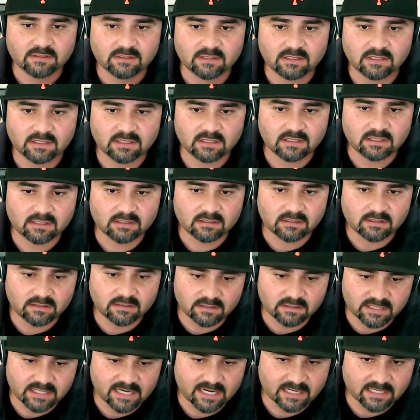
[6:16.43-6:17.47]

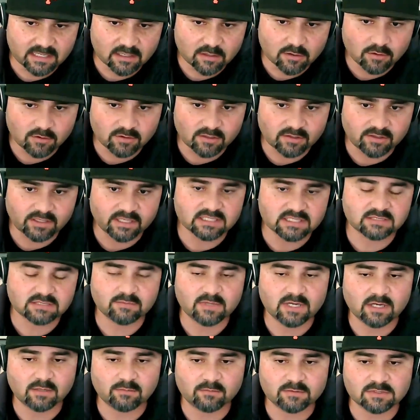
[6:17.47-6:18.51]
that I can go there and get some
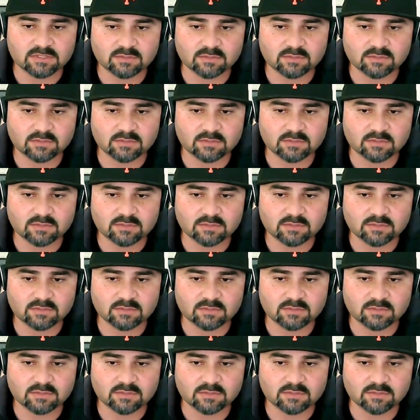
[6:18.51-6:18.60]
help or